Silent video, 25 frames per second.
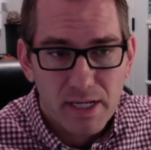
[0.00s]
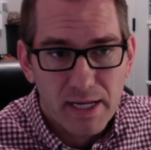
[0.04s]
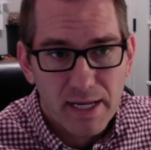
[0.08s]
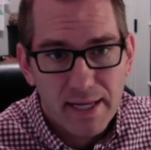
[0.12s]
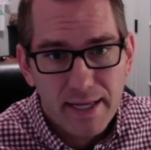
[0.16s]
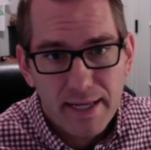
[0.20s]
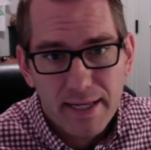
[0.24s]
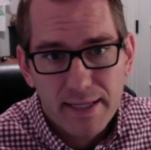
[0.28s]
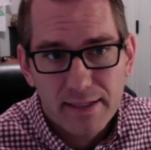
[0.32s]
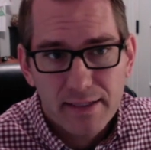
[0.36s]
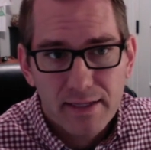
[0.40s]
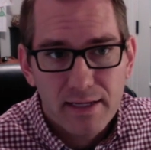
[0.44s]

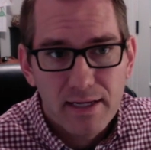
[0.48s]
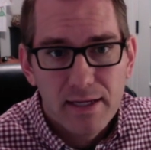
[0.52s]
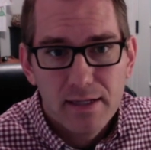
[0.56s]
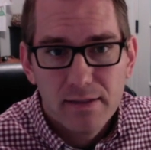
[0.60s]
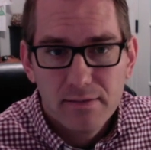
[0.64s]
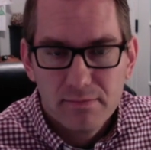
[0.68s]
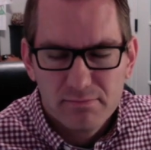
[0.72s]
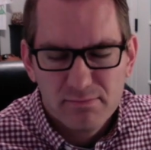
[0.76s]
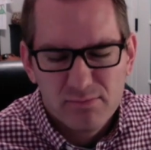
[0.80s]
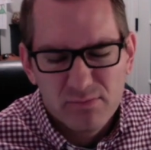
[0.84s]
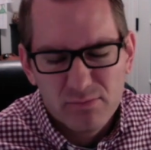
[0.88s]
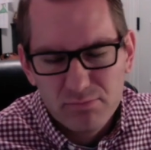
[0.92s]
and
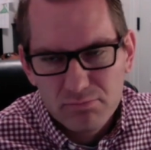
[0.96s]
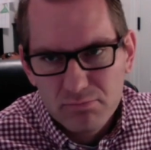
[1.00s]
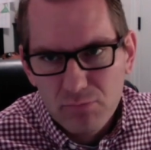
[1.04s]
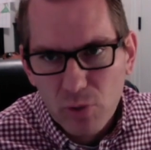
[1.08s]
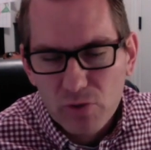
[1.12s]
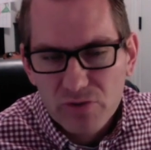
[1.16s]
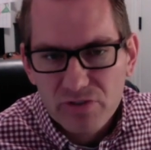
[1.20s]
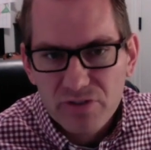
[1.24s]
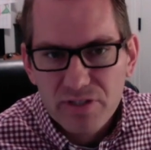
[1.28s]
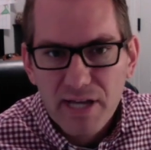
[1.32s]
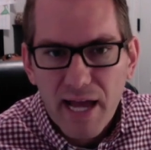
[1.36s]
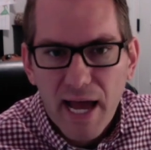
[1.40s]

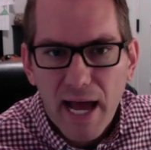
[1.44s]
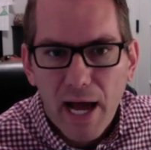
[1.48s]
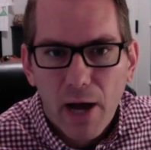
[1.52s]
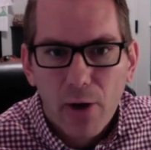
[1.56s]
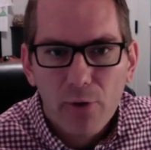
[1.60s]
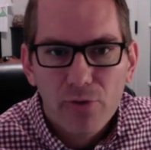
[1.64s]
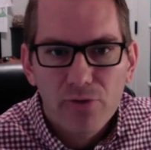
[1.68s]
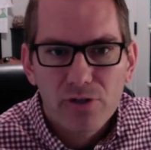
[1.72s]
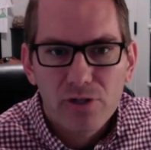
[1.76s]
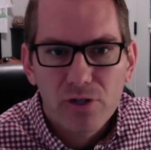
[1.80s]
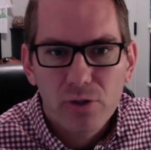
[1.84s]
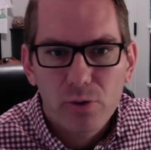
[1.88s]
mostly
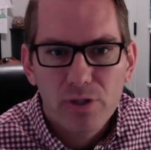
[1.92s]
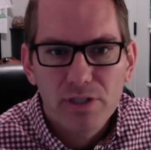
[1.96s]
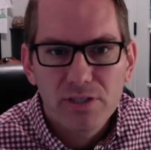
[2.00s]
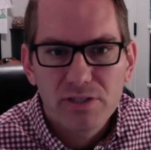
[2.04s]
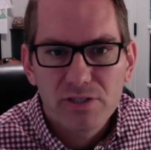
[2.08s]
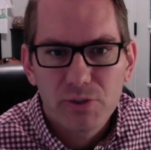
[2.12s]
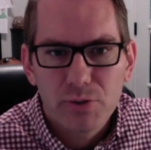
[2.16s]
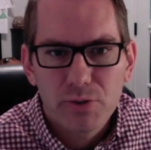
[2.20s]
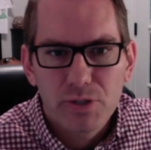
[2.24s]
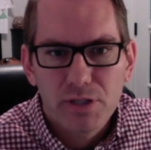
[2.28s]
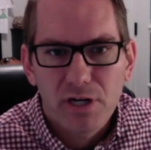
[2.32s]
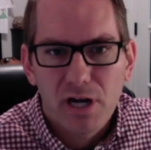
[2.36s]
how they're going
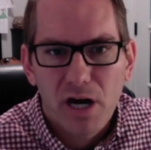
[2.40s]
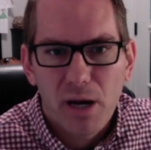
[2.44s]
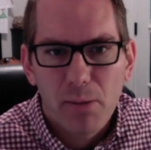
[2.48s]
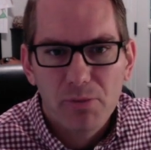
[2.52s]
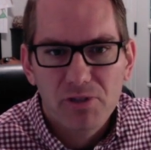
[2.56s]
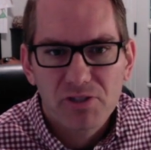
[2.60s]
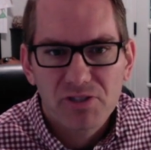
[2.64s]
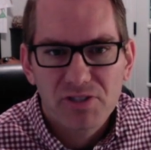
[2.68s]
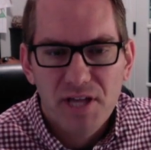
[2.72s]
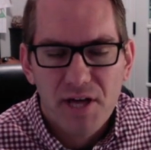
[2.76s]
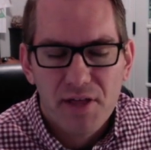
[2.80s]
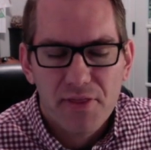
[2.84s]
to
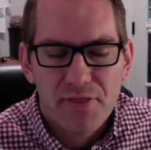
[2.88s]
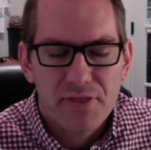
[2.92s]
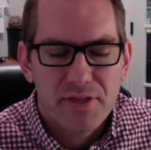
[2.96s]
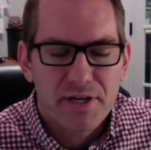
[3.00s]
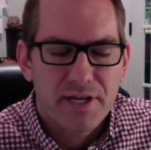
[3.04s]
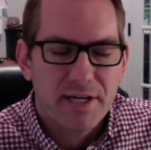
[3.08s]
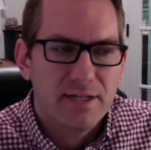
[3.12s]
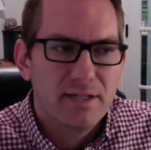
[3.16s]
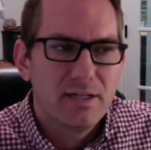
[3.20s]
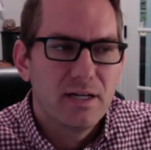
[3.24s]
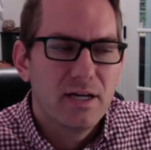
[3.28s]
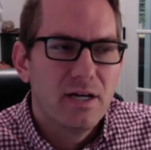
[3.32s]
accomplish that
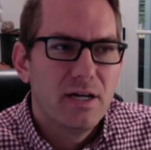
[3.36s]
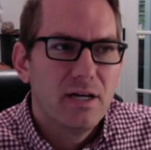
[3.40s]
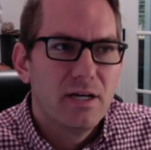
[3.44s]
thing.